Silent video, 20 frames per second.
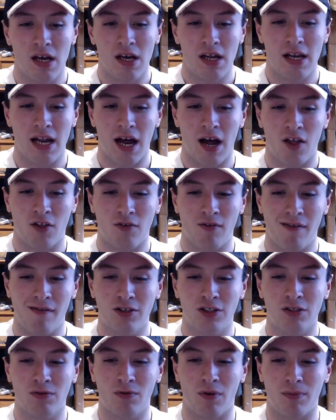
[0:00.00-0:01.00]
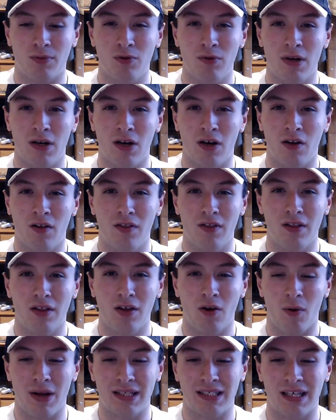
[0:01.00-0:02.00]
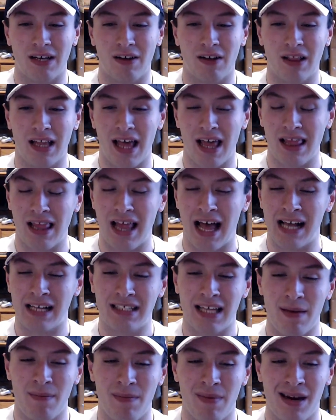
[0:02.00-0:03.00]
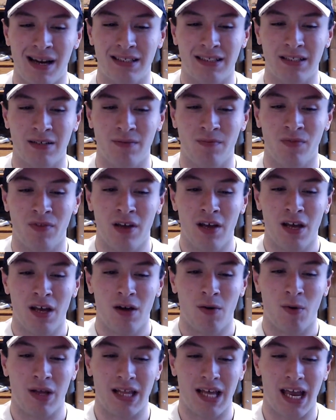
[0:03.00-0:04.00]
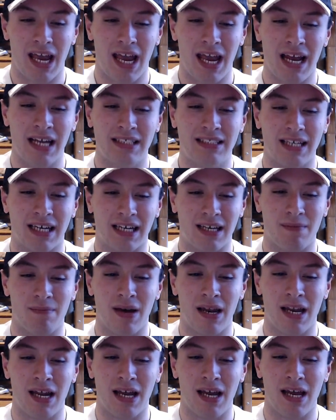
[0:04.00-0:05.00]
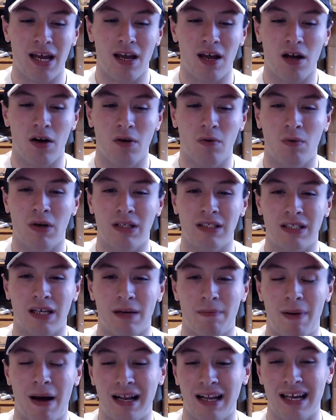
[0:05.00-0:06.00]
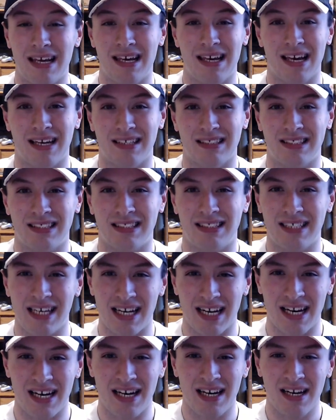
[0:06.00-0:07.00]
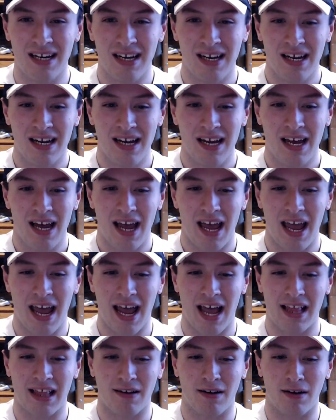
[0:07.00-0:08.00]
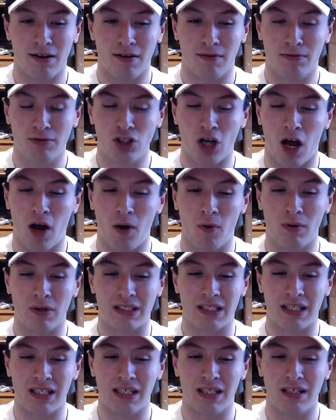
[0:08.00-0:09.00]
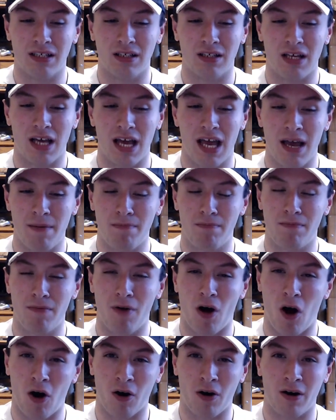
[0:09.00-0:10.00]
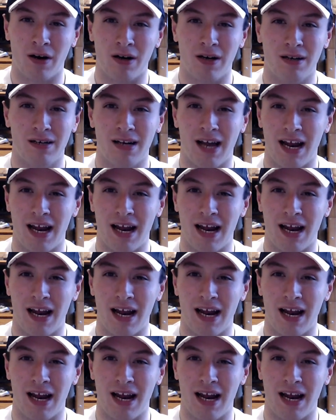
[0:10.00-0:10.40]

Now, the Revolution were 2-0 going into the last 10 minutes. When the 82nd minute, it was a penalty kick conceded, and the shot was hit hard.